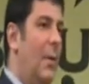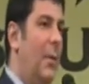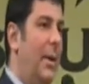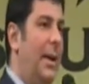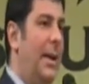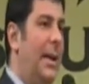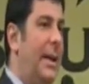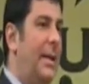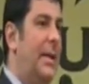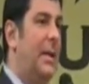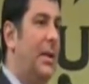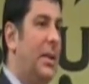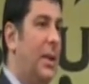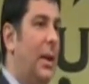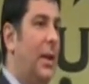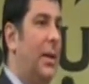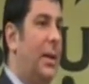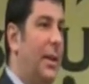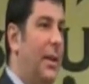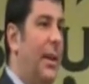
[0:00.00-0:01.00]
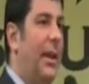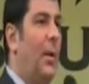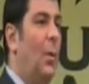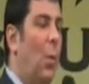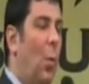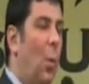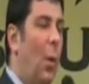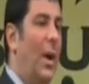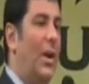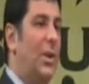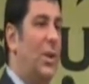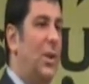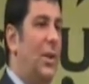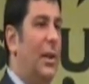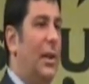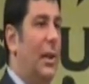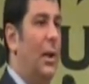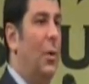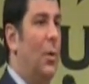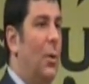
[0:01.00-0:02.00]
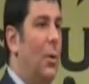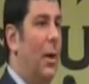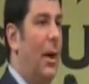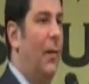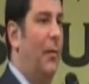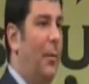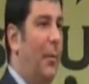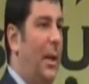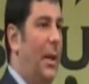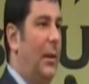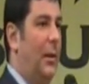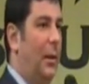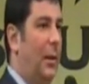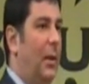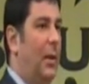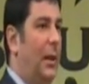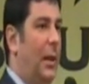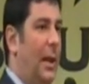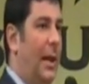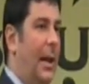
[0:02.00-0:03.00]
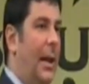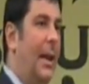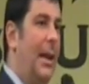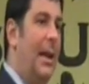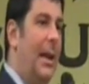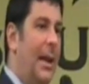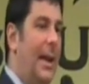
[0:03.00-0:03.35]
We need to start to think, what should local government look like